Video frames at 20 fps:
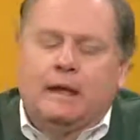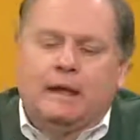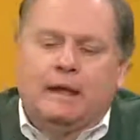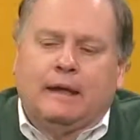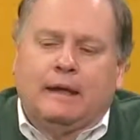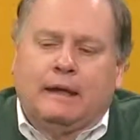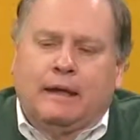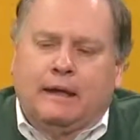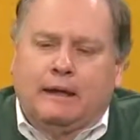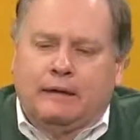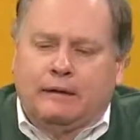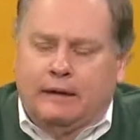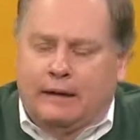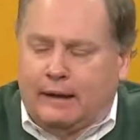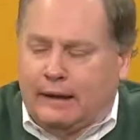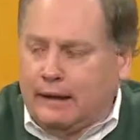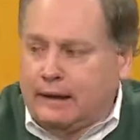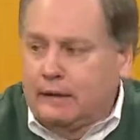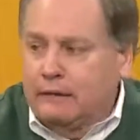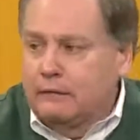And
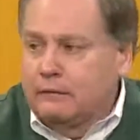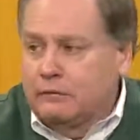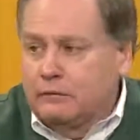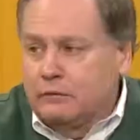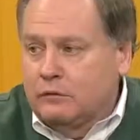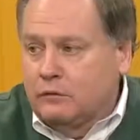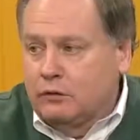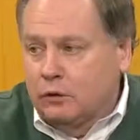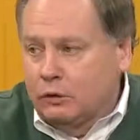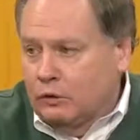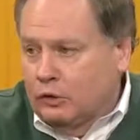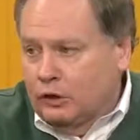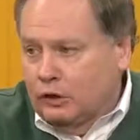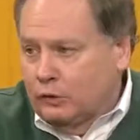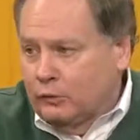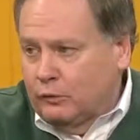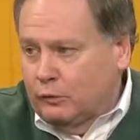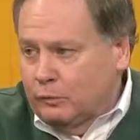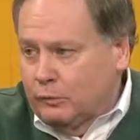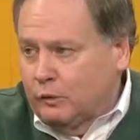I had no
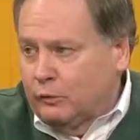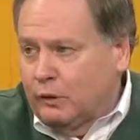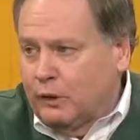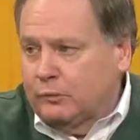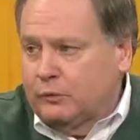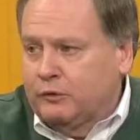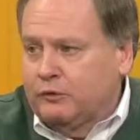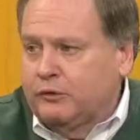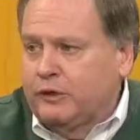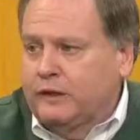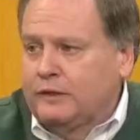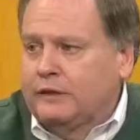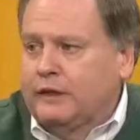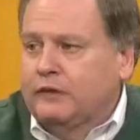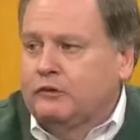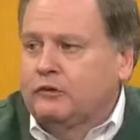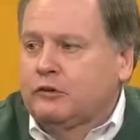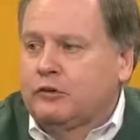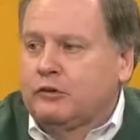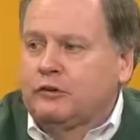longer been representing
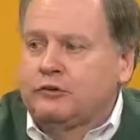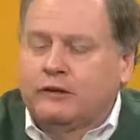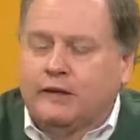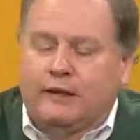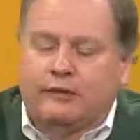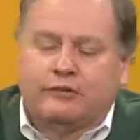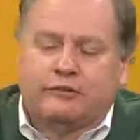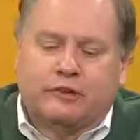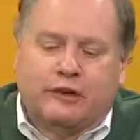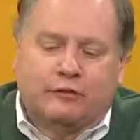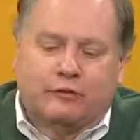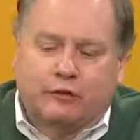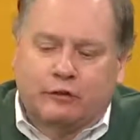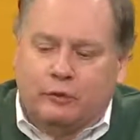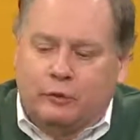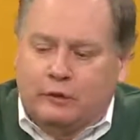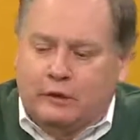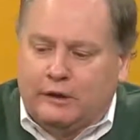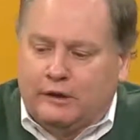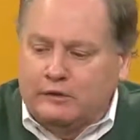that church. I had severed
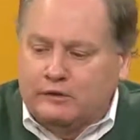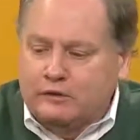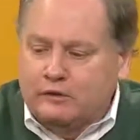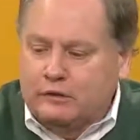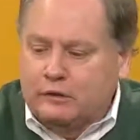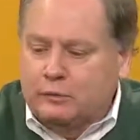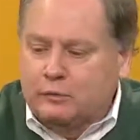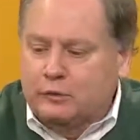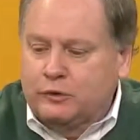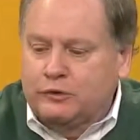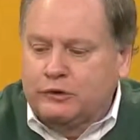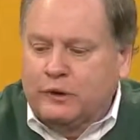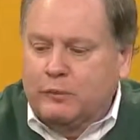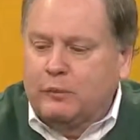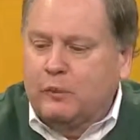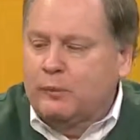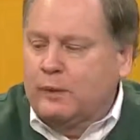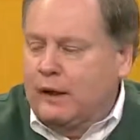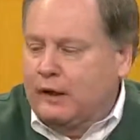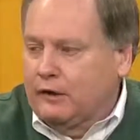the relationship with
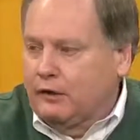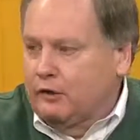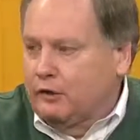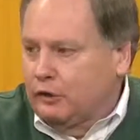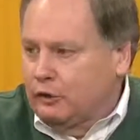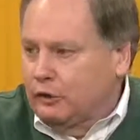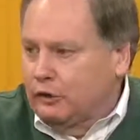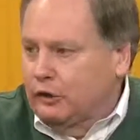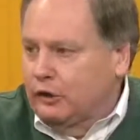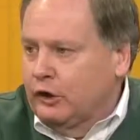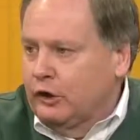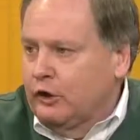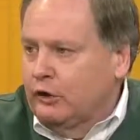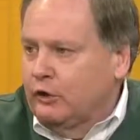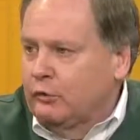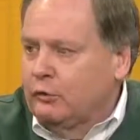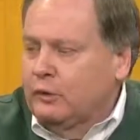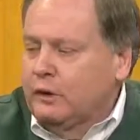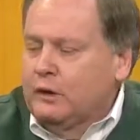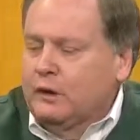them about a year
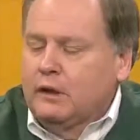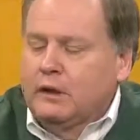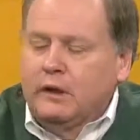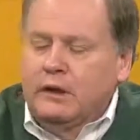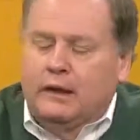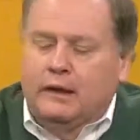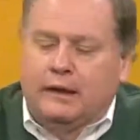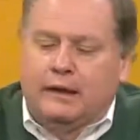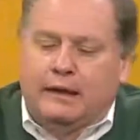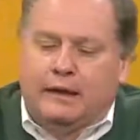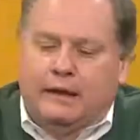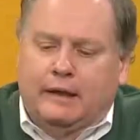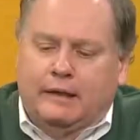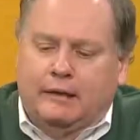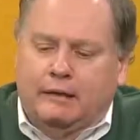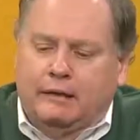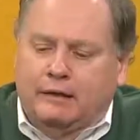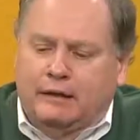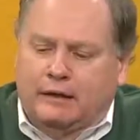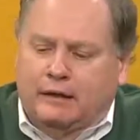ago,
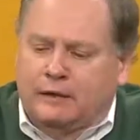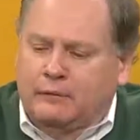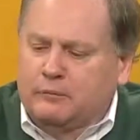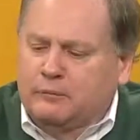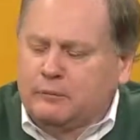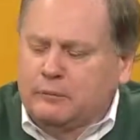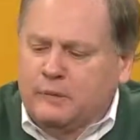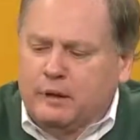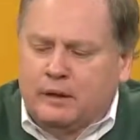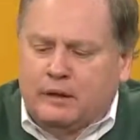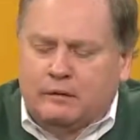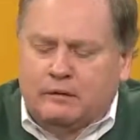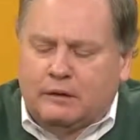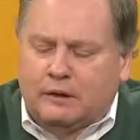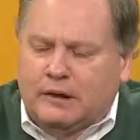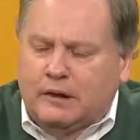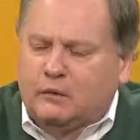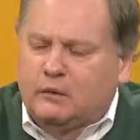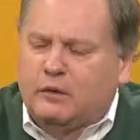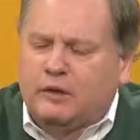and um,
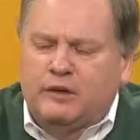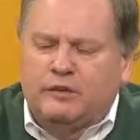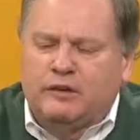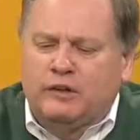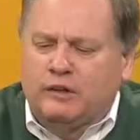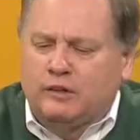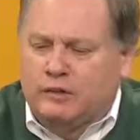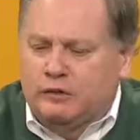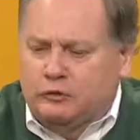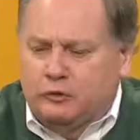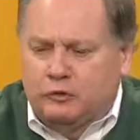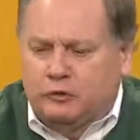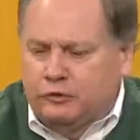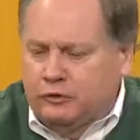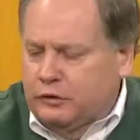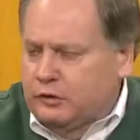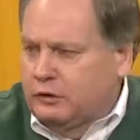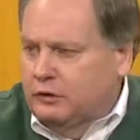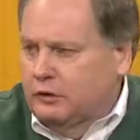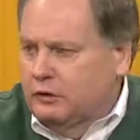they weren't even
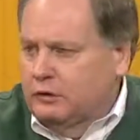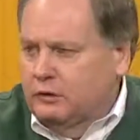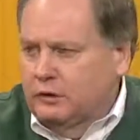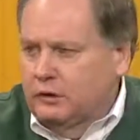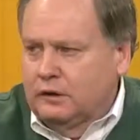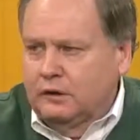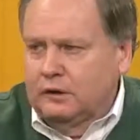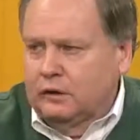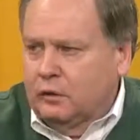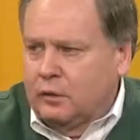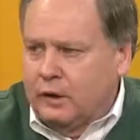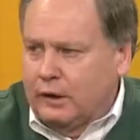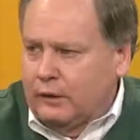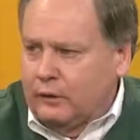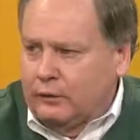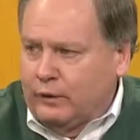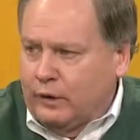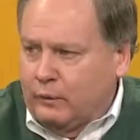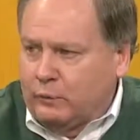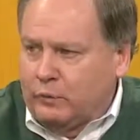interested in
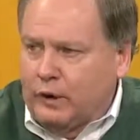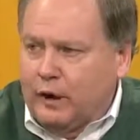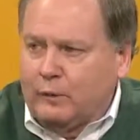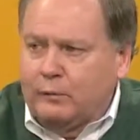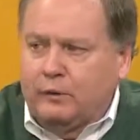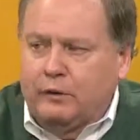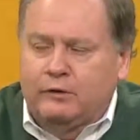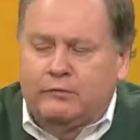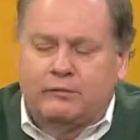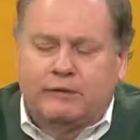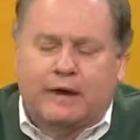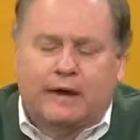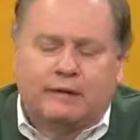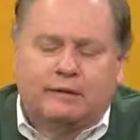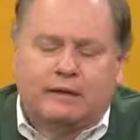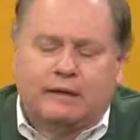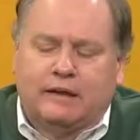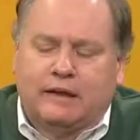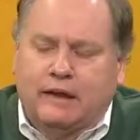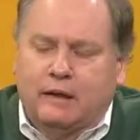acquiring that property. In
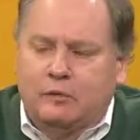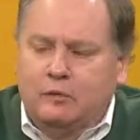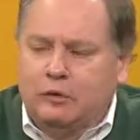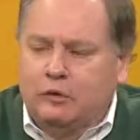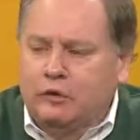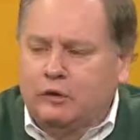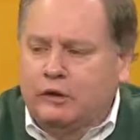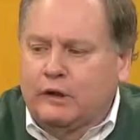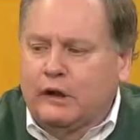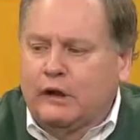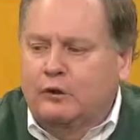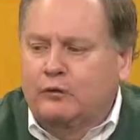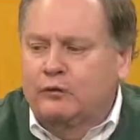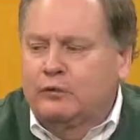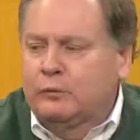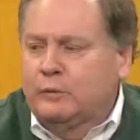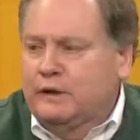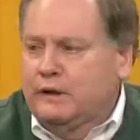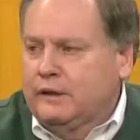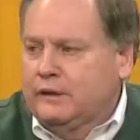fact, they came to the
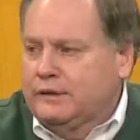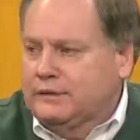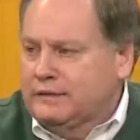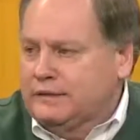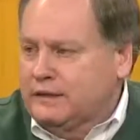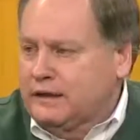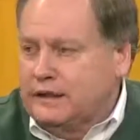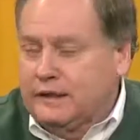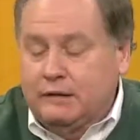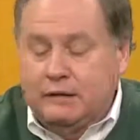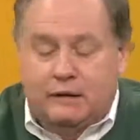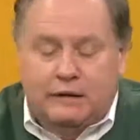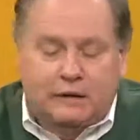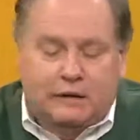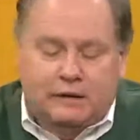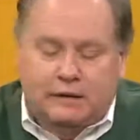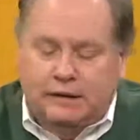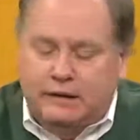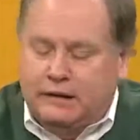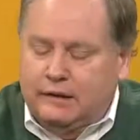council meeting and said
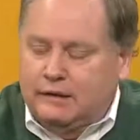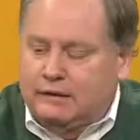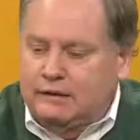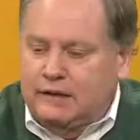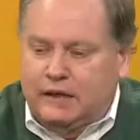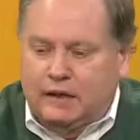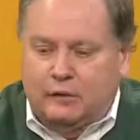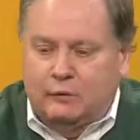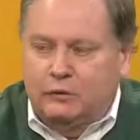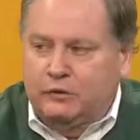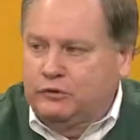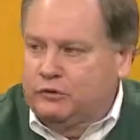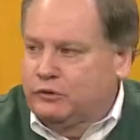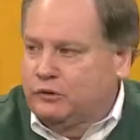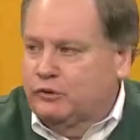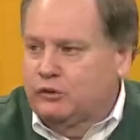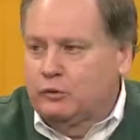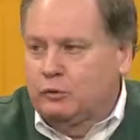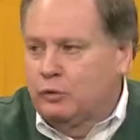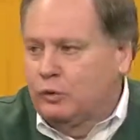they didn't take a
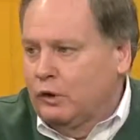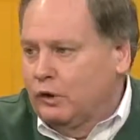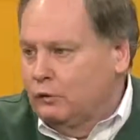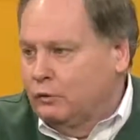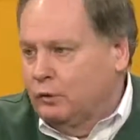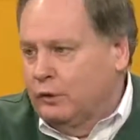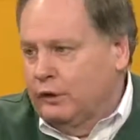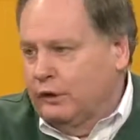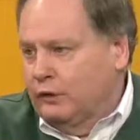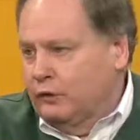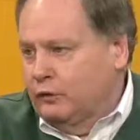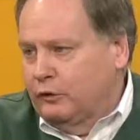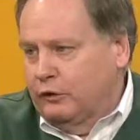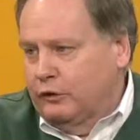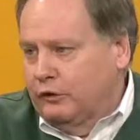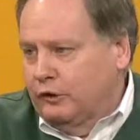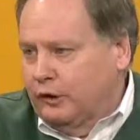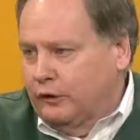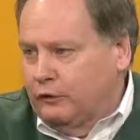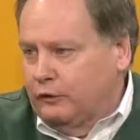position one way or
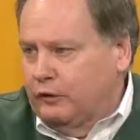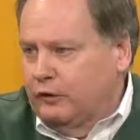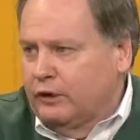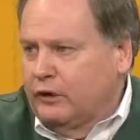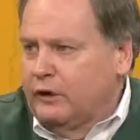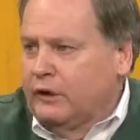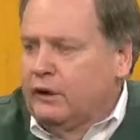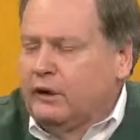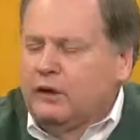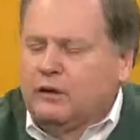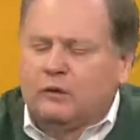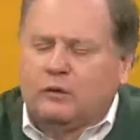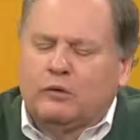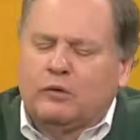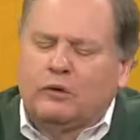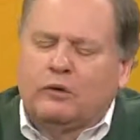another. Mm-hmm.